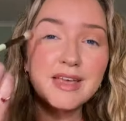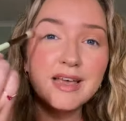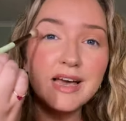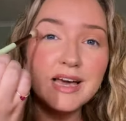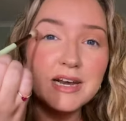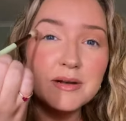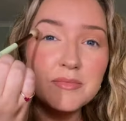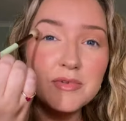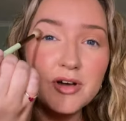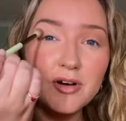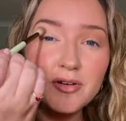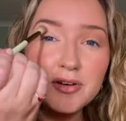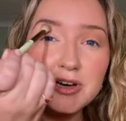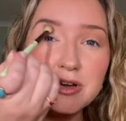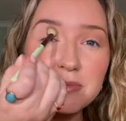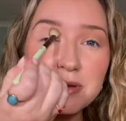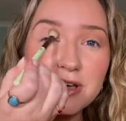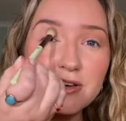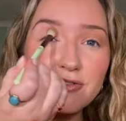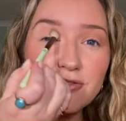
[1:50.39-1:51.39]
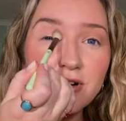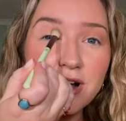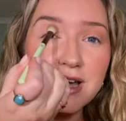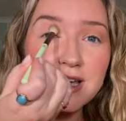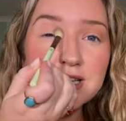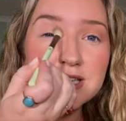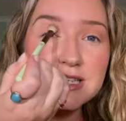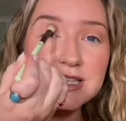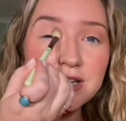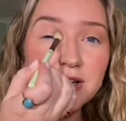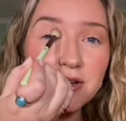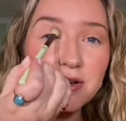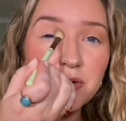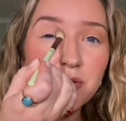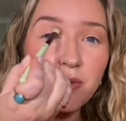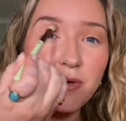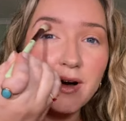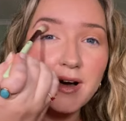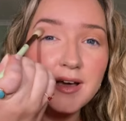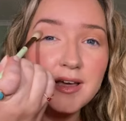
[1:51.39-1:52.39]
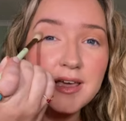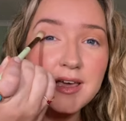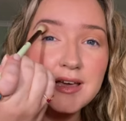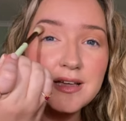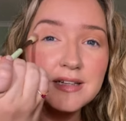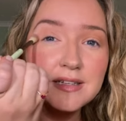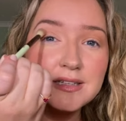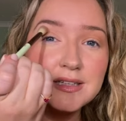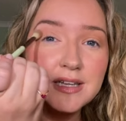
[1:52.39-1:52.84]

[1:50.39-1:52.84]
And I'm not gonna be afraid to go quite